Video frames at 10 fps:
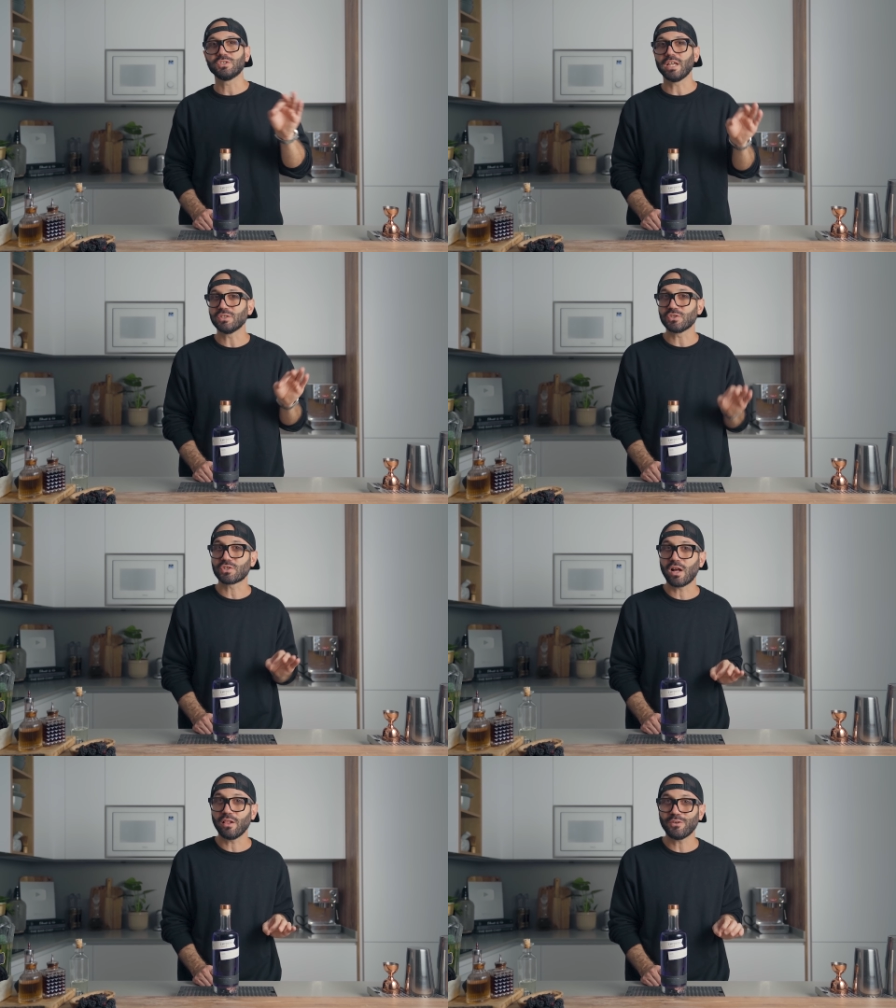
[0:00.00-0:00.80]
changes
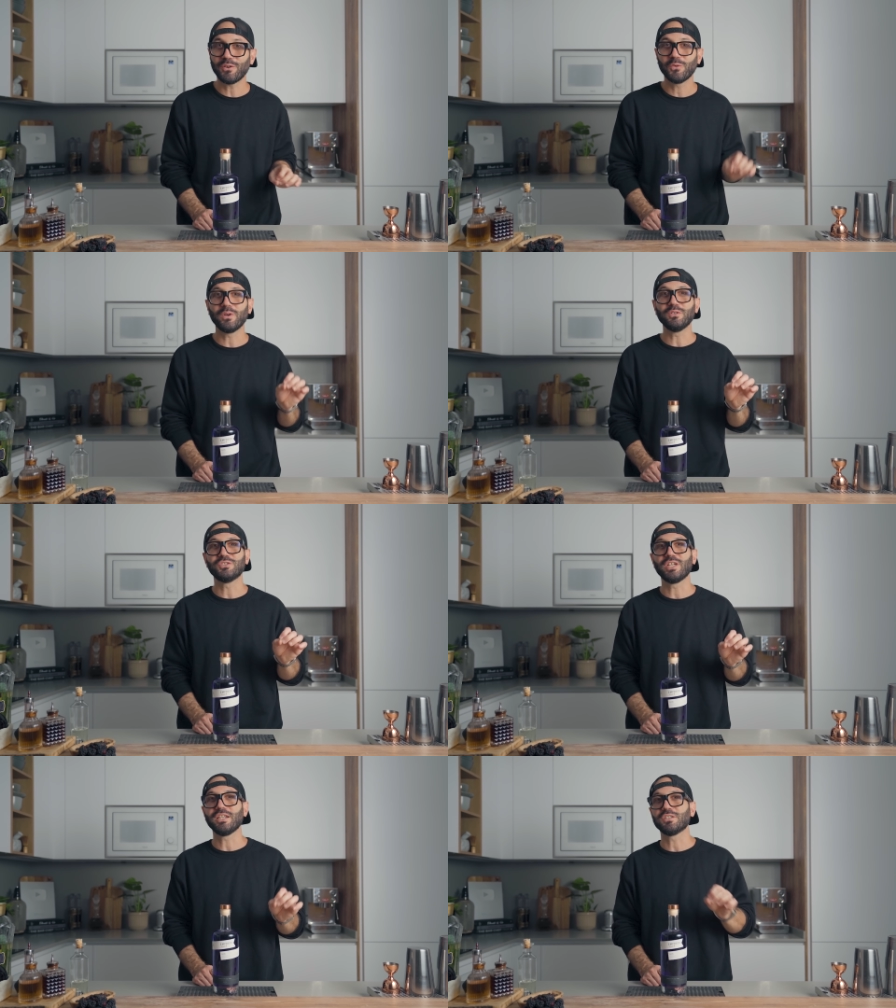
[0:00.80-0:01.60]
color when you
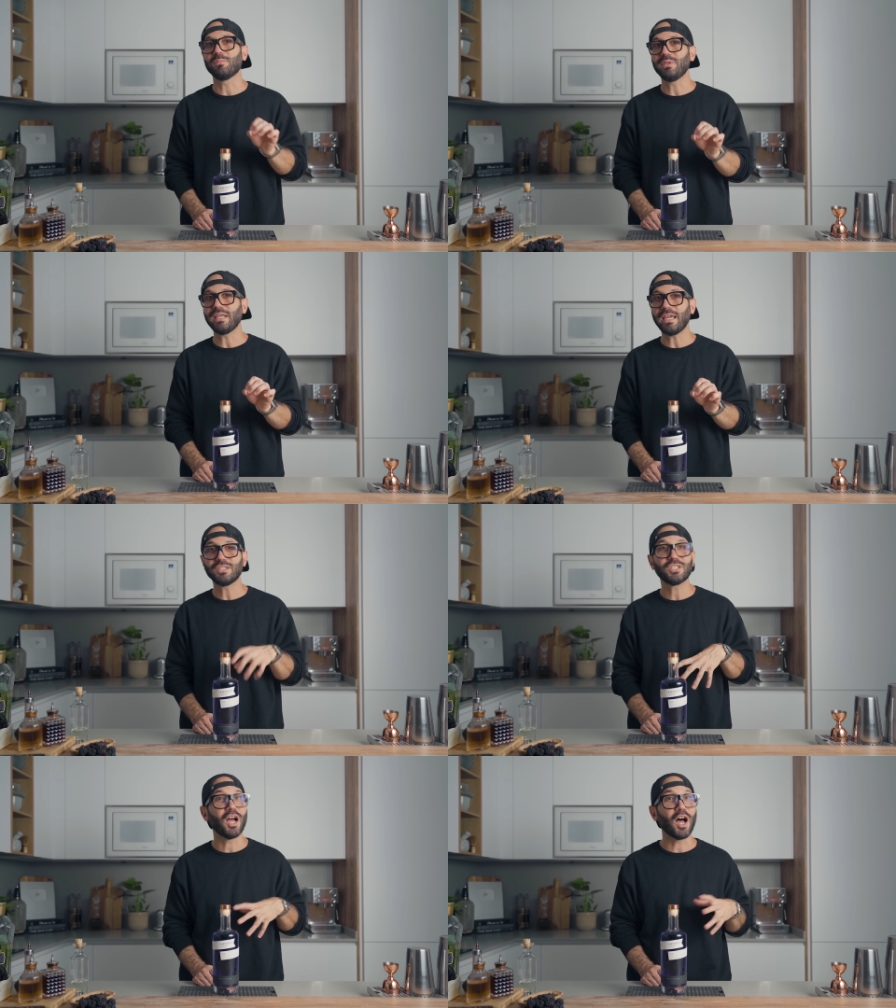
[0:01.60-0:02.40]
change the
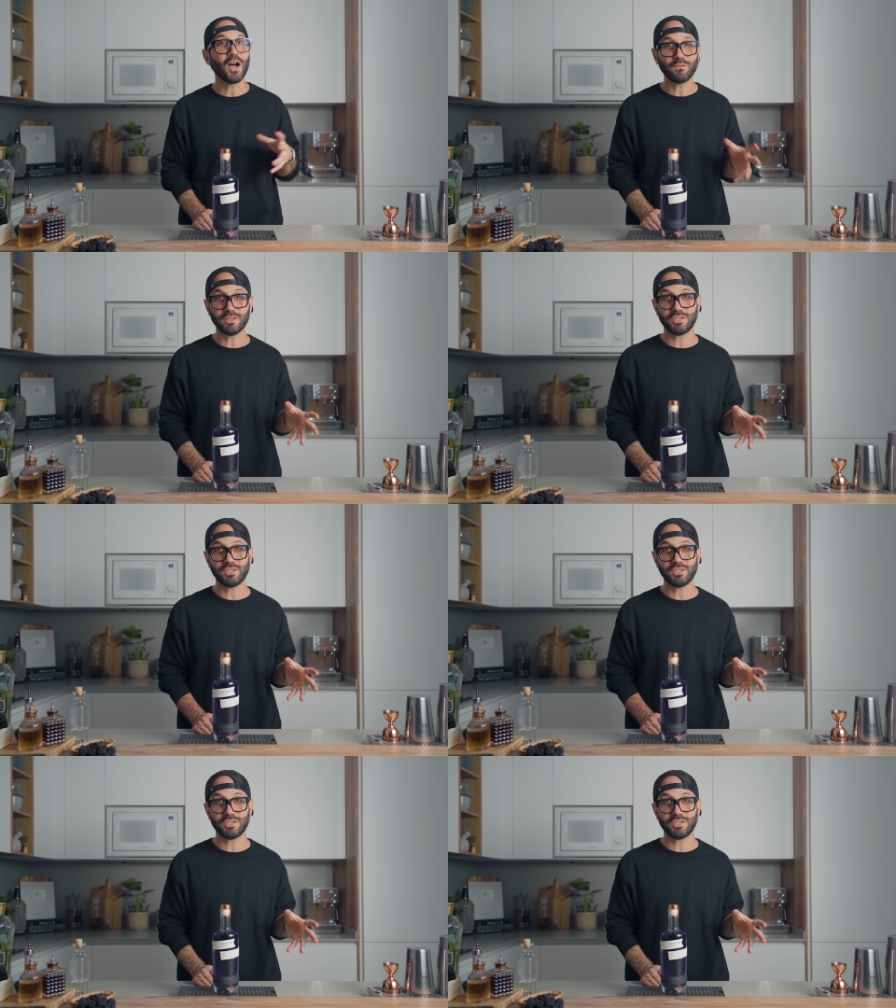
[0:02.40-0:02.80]
pH of the